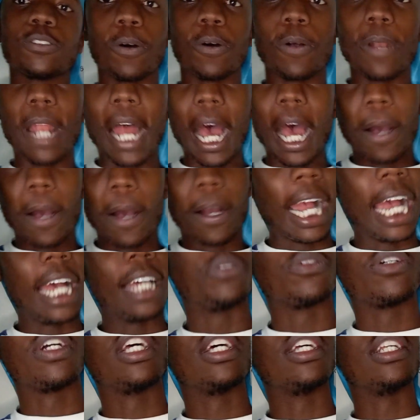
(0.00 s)
now, guys, we're
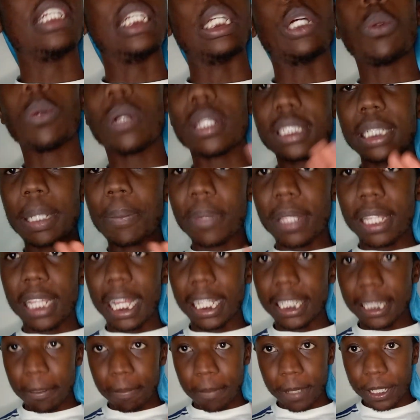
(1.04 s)
gonna deal with something that's
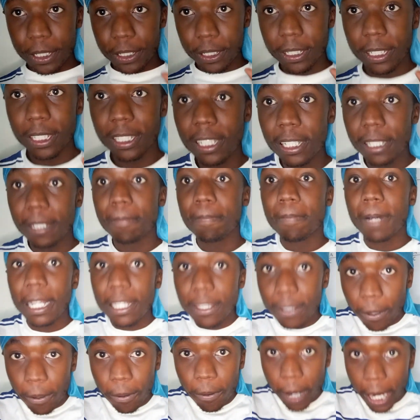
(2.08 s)
a bit tricky, but
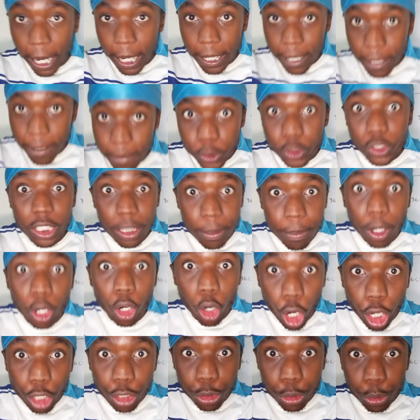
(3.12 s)
don't worry, Dreamer
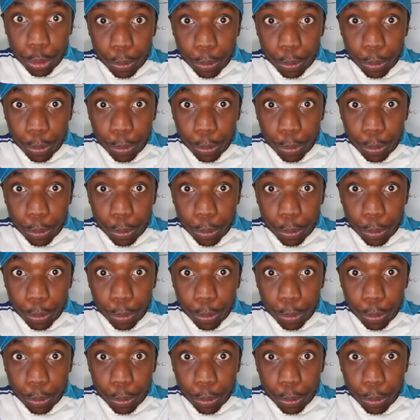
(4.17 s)
got you.